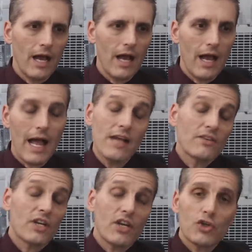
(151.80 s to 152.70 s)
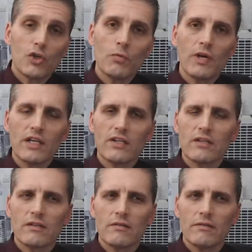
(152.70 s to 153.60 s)
as the consumer gets
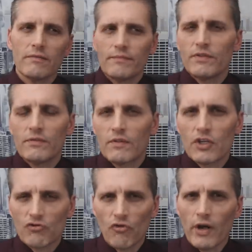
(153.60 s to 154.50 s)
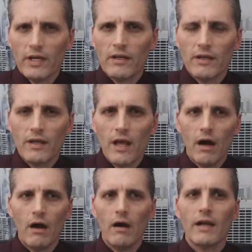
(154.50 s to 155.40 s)
destroyed,
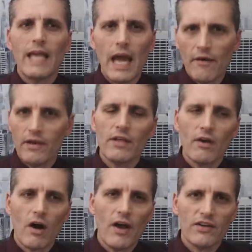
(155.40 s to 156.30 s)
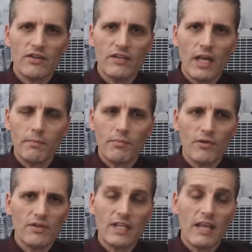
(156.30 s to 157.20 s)
uh, carrying their highest debt
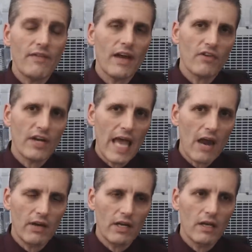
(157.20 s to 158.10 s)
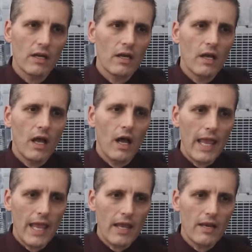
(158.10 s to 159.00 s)
burdens they've ever carried.
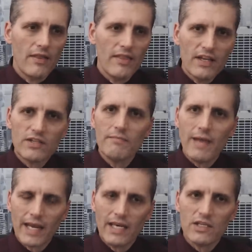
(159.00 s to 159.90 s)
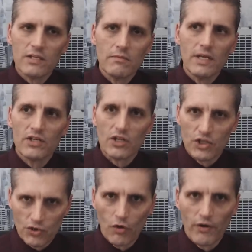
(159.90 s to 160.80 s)
And this mechanism is
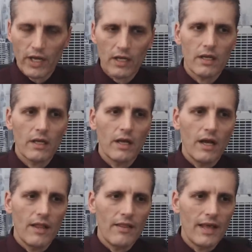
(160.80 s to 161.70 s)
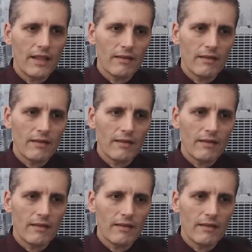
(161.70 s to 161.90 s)
assuring that